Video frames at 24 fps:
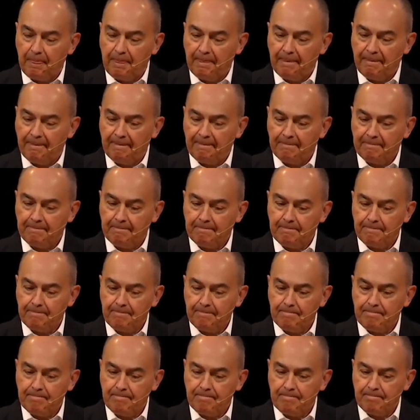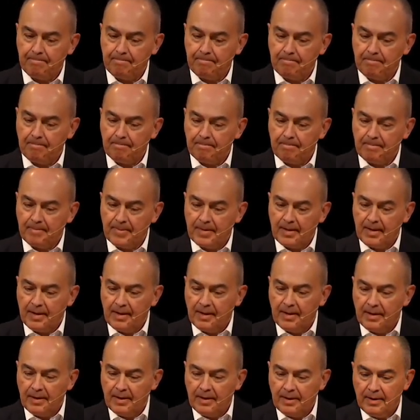
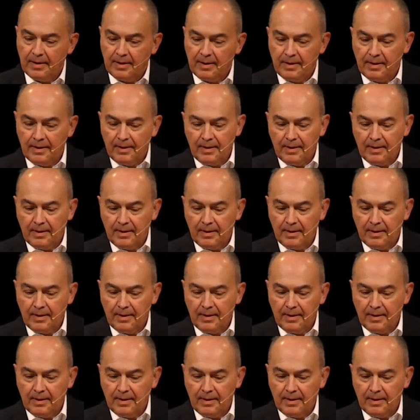(no one is talking)